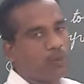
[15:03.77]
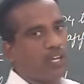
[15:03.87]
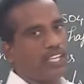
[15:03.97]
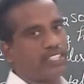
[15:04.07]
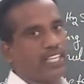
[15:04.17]

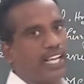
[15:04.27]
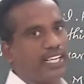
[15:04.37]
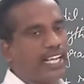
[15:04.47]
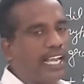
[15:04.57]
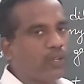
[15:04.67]
products
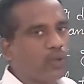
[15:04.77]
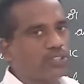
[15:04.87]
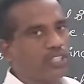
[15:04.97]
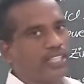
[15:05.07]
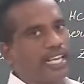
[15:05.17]
like
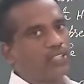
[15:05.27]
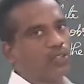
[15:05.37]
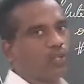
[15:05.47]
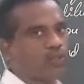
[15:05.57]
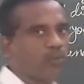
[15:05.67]
hydrogen gas
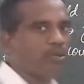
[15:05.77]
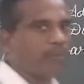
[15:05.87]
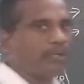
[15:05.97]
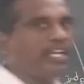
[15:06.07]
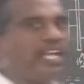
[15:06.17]
also may
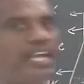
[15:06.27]
be